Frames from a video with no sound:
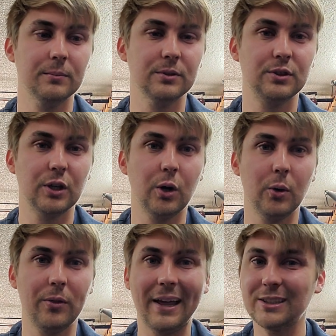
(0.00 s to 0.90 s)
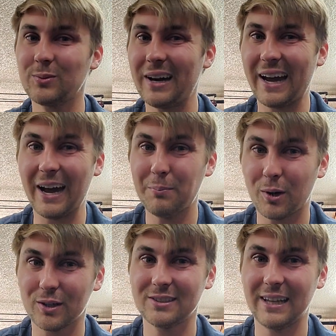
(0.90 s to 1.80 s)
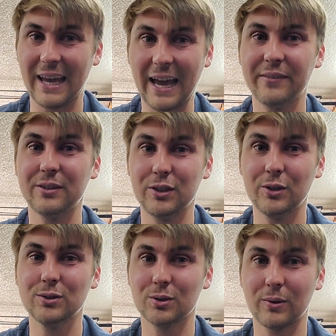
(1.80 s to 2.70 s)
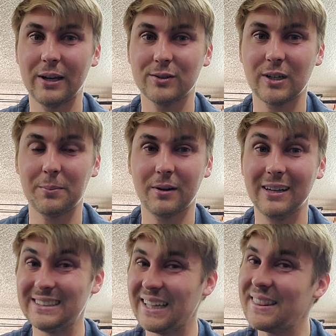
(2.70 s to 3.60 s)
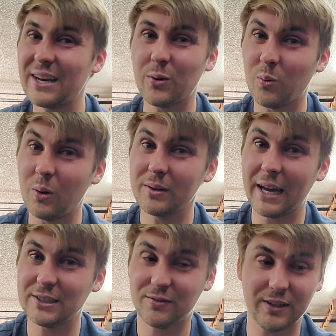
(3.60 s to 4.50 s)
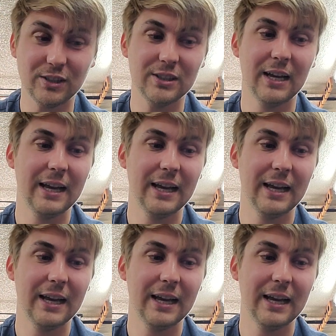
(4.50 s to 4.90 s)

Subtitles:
So that's why I personally haven't used the rattle trap at all. It's not that it won't catch fish.